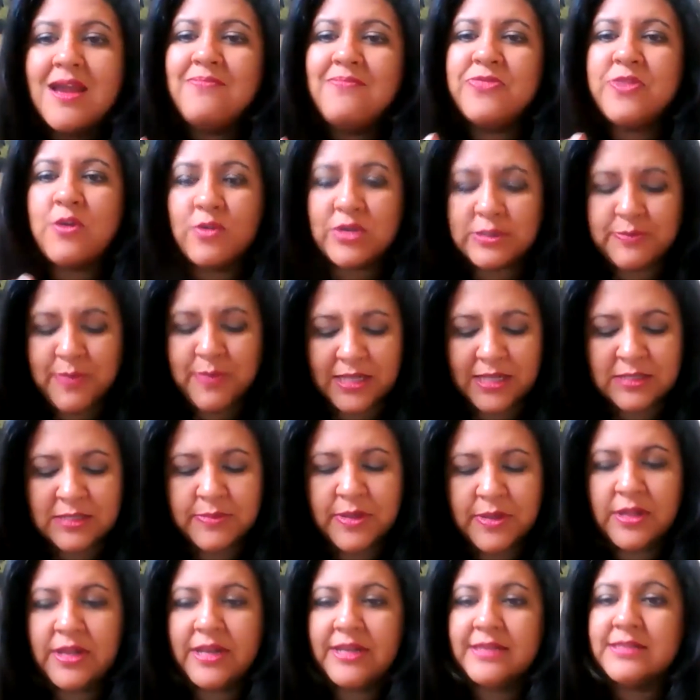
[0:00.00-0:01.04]
The
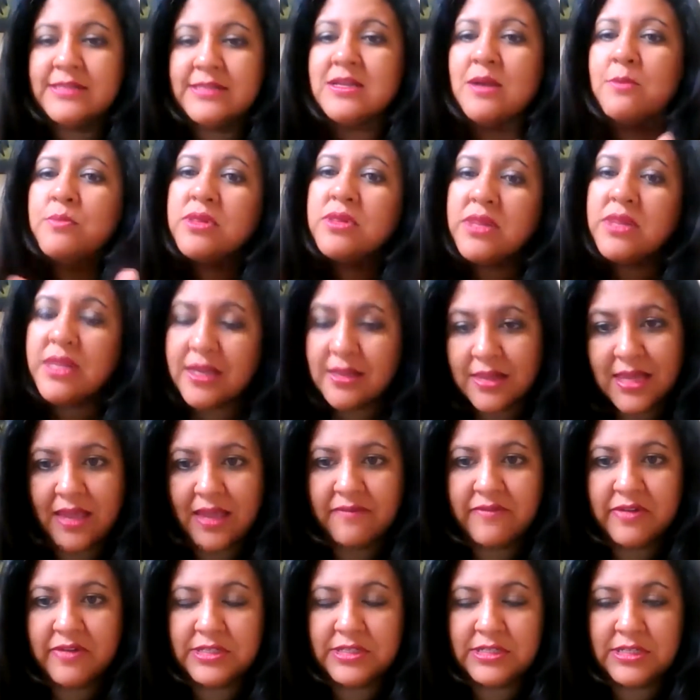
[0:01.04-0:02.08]
responsibility is completely
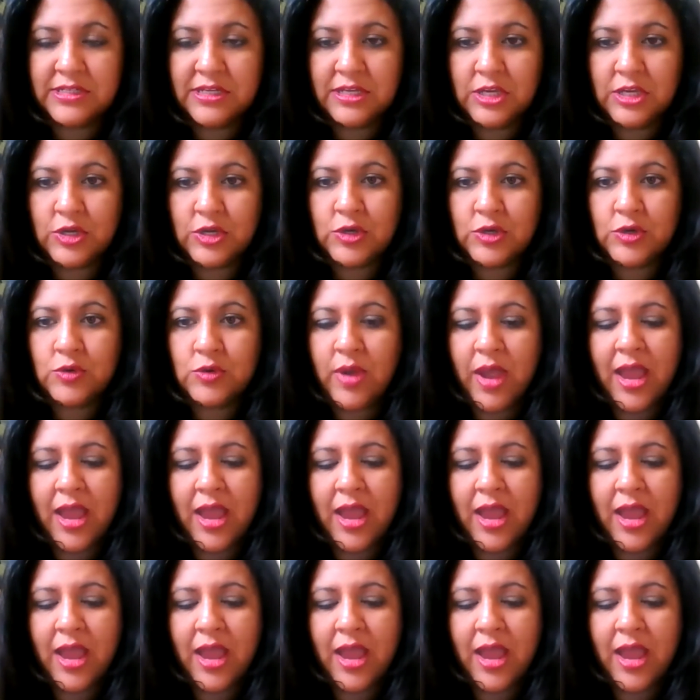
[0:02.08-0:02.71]
given to you,